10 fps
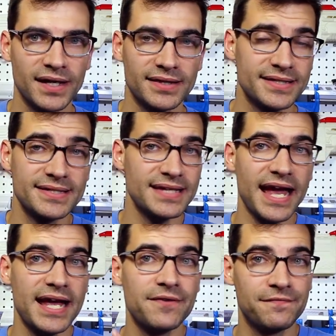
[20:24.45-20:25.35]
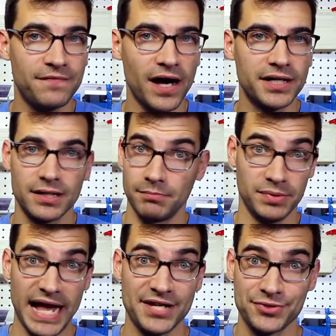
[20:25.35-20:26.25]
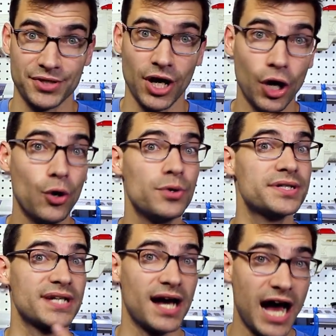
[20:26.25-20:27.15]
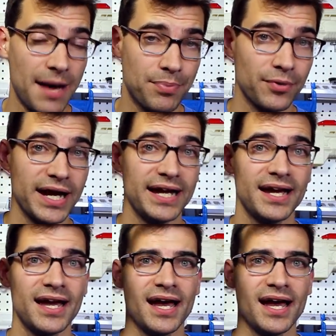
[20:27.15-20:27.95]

This is a fun blaster to own, to operate,